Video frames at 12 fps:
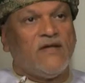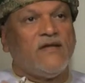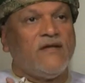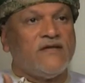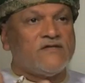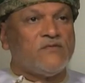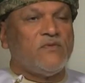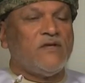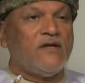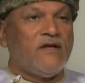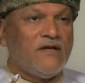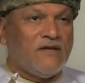That's
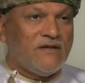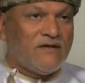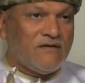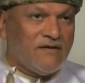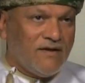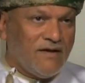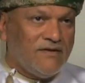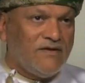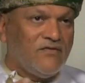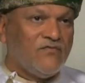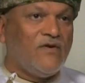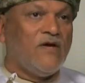mean another
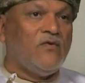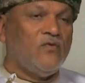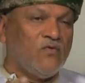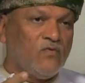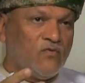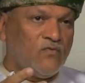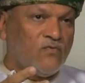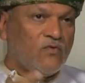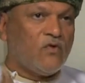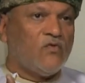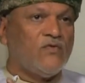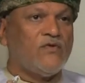adding value of
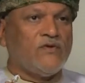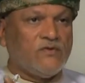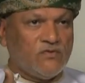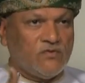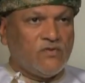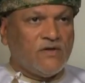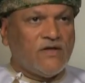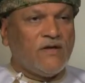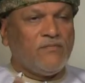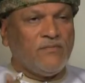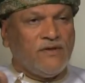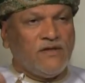growth to the
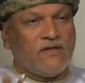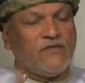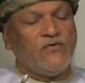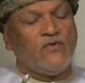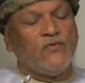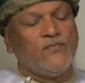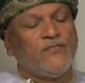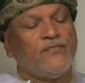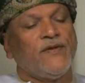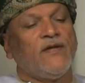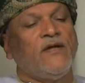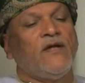company revenue.
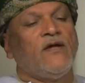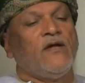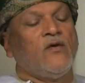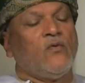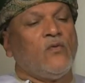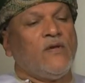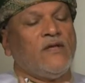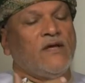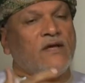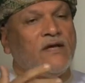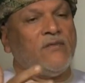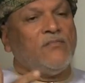When the
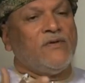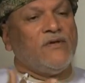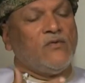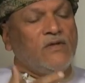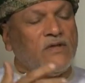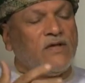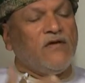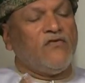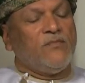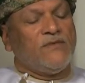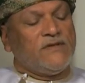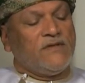company, when the
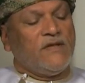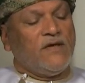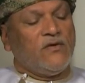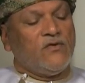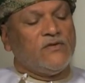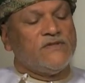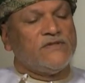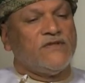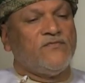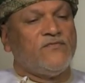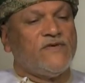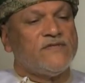government now is
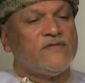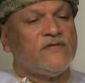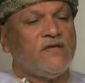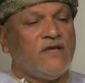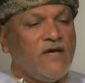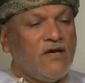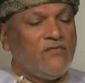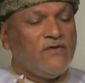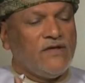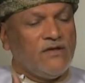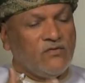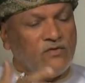investing
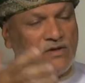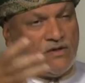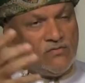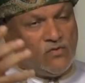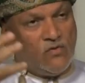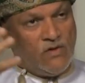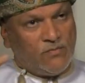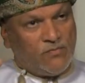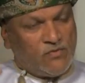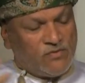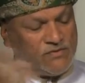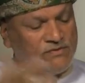heavily on the new
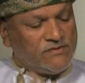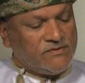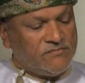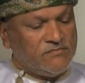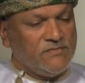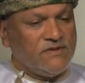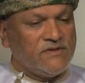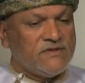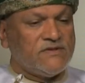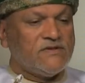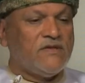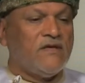airport,
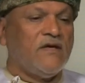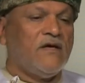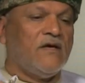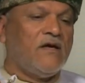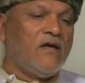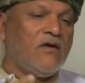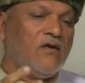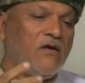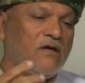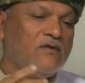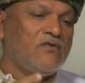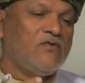means a
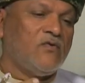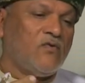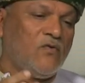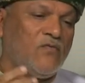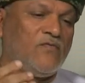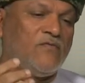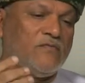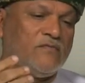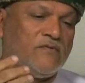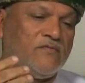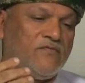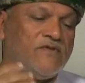lot of
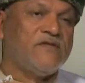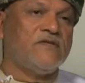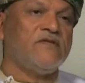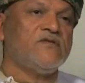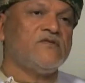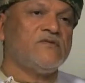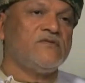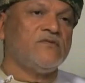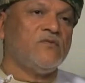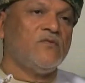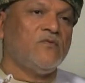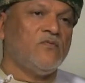
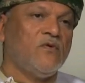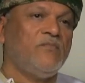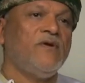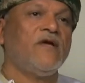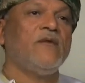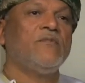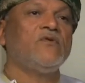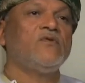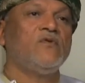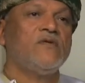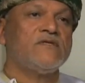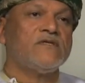visitors will be coming
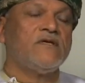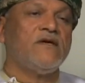to this,